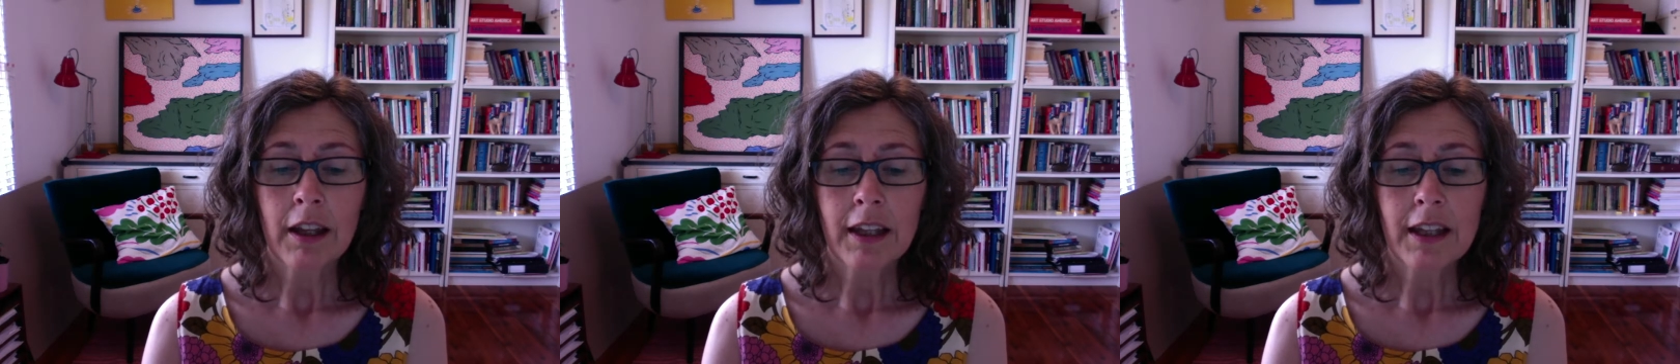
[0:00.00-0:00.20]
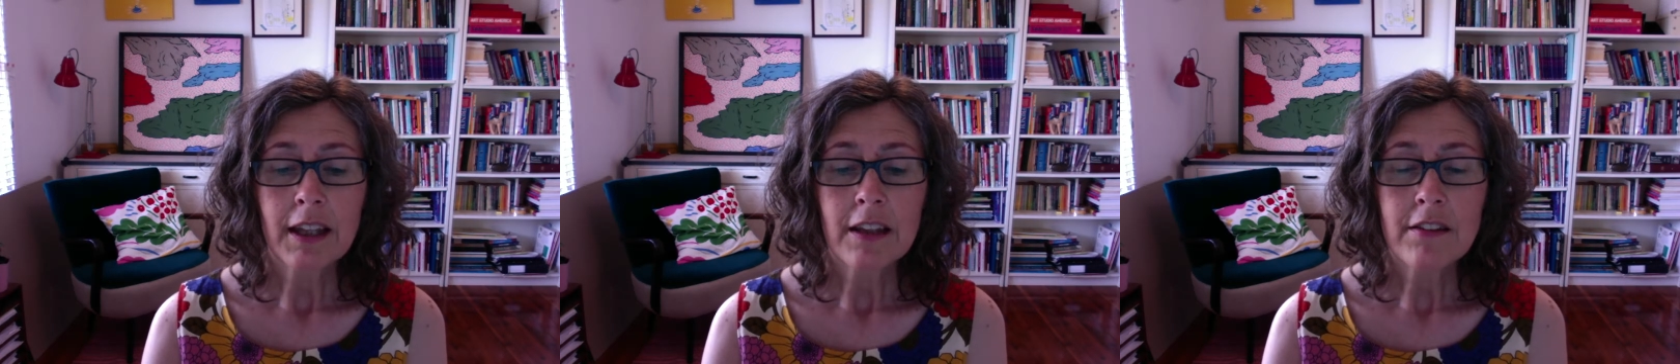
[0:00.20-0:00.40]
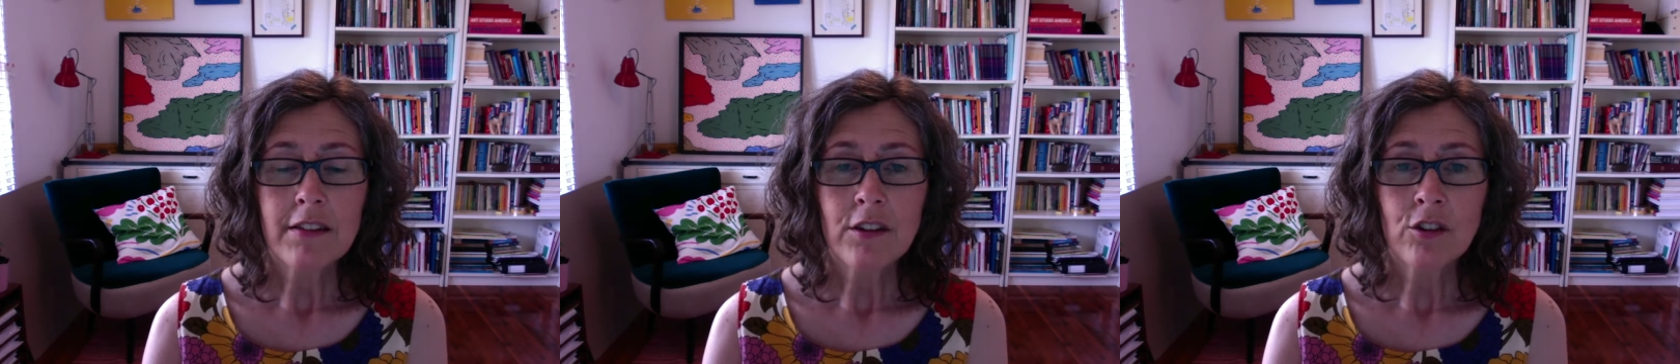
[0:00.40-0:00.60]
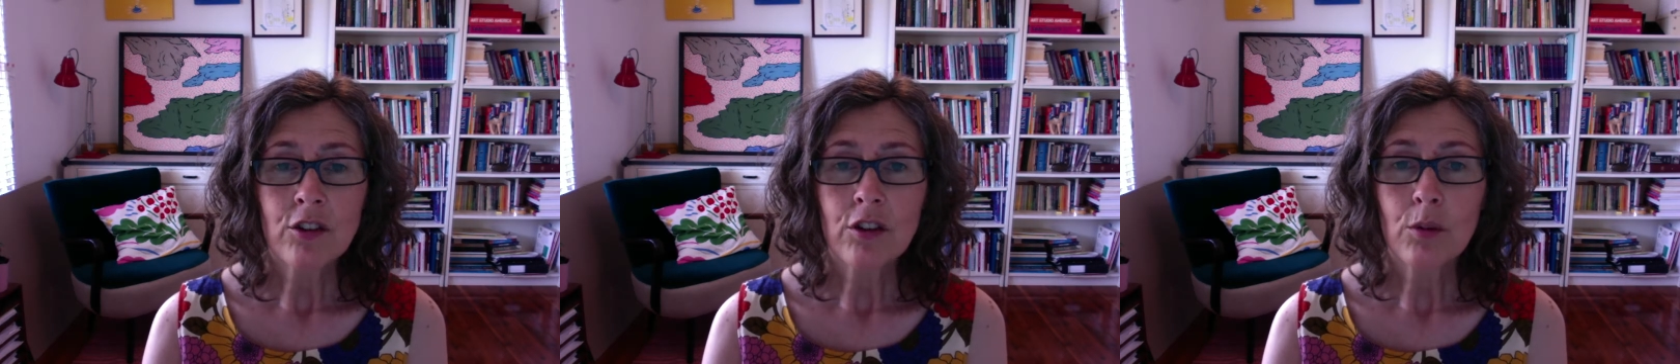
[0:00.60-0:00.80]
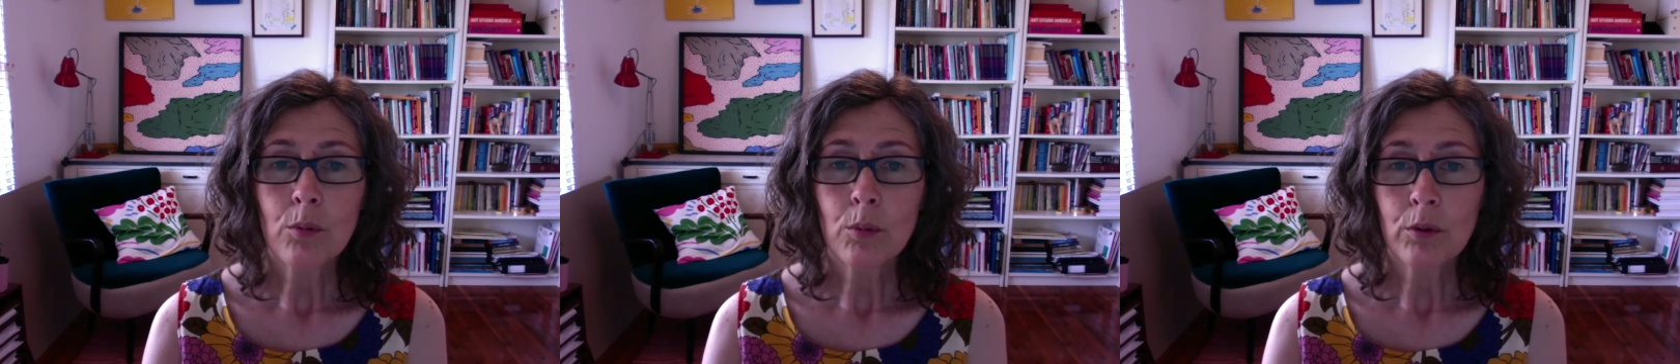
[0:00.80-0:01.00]
ease into
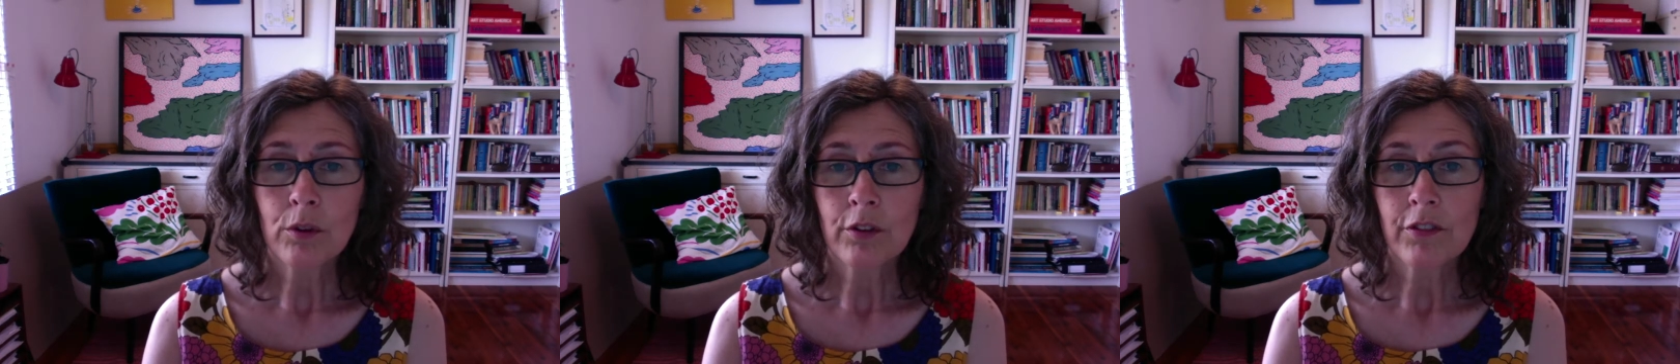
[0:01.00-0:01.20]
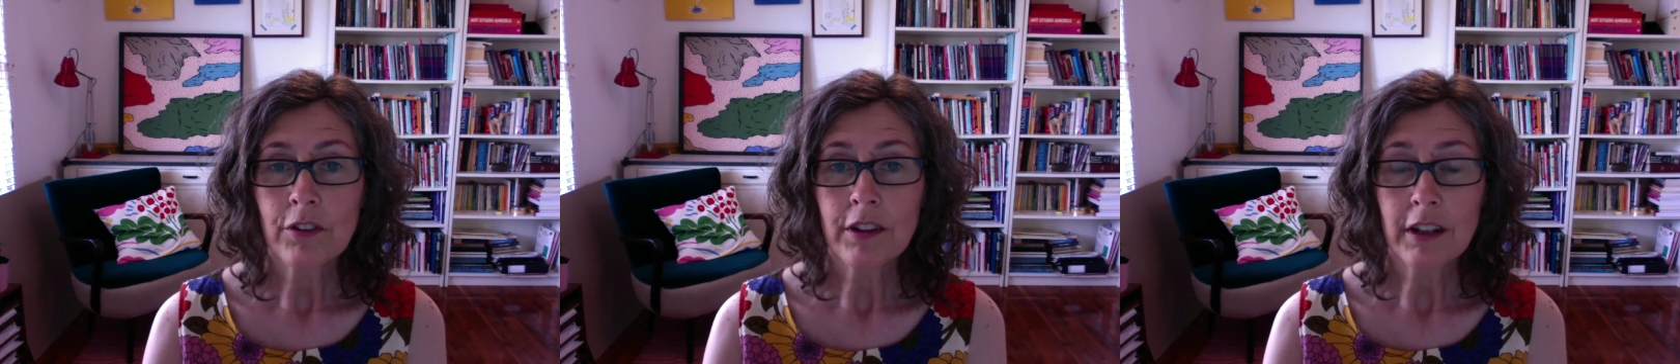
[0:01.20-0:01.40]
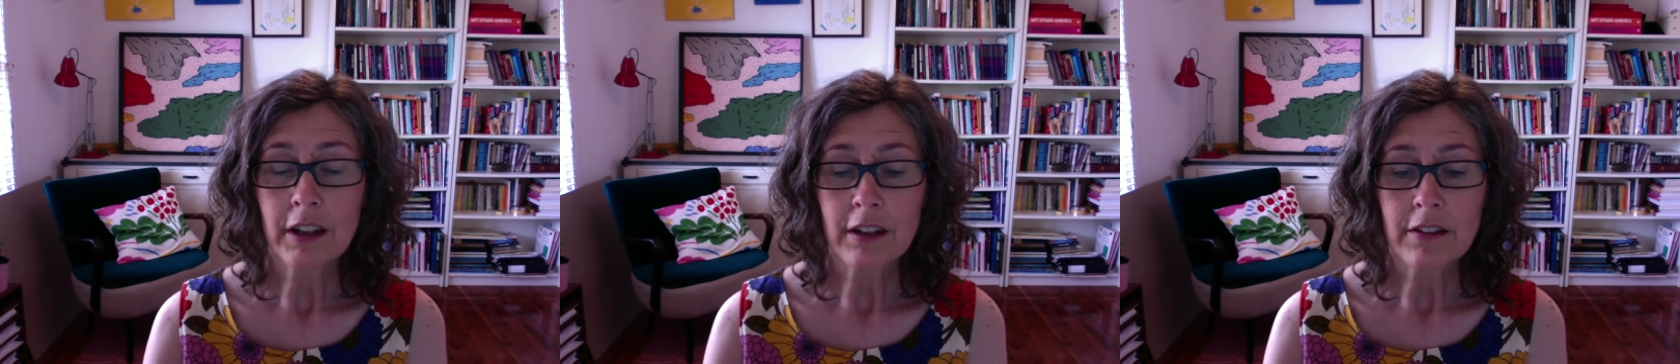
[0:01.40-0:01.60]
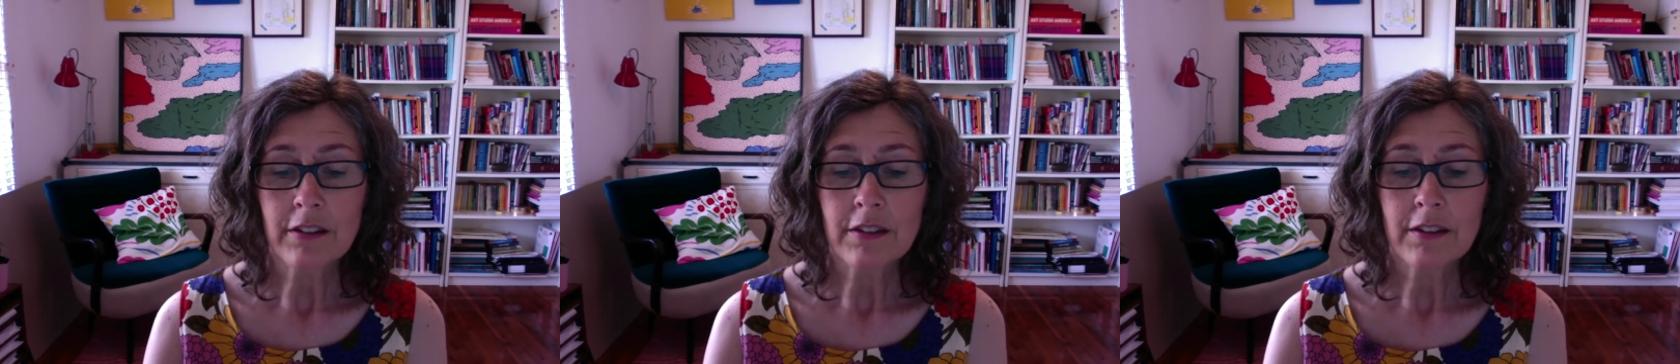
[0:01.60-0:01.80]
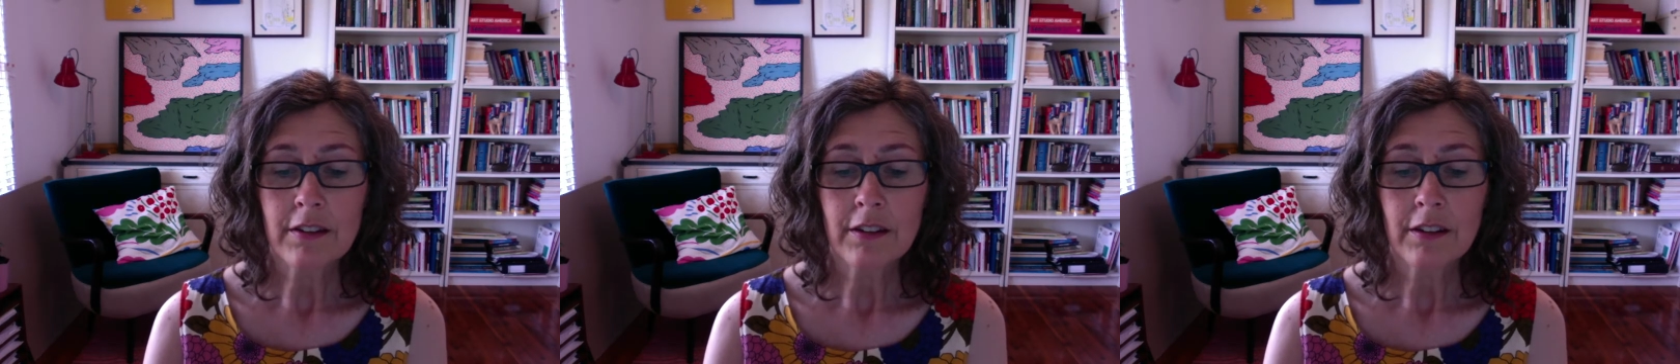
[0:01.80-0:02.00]
the wood of the
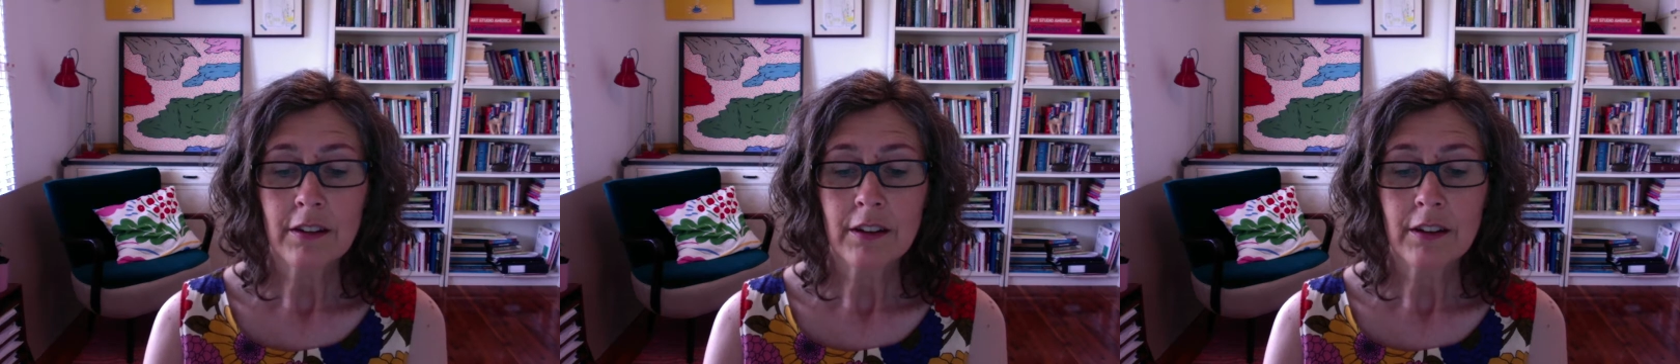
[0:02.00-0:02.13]
desk.